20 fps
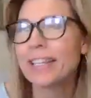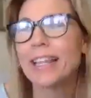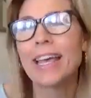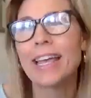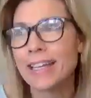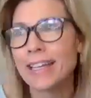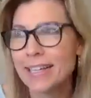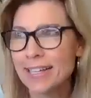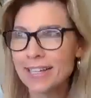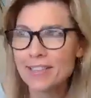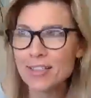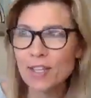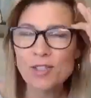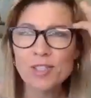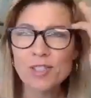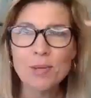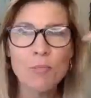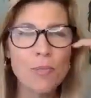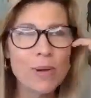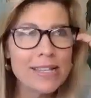Like there's
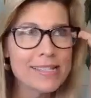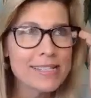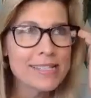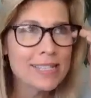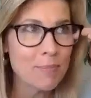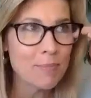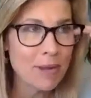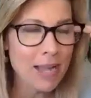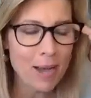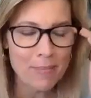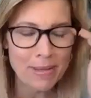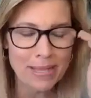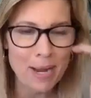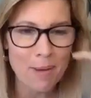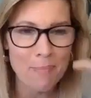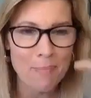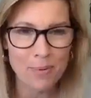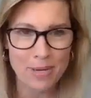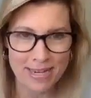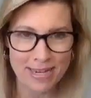some wisdom coming
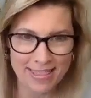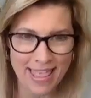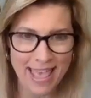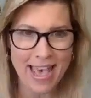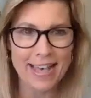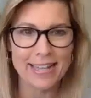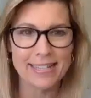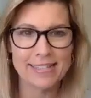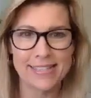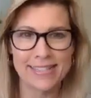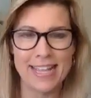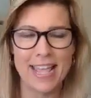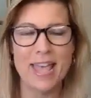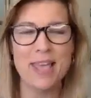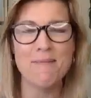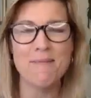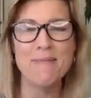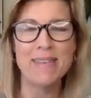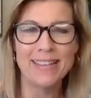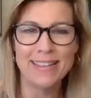up with that
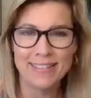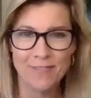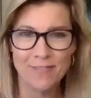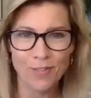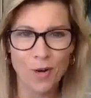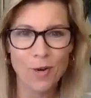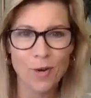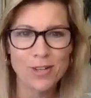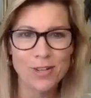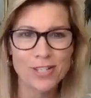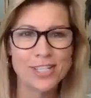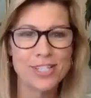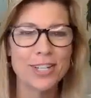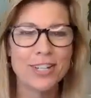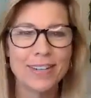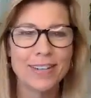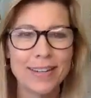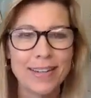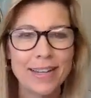statement for sure.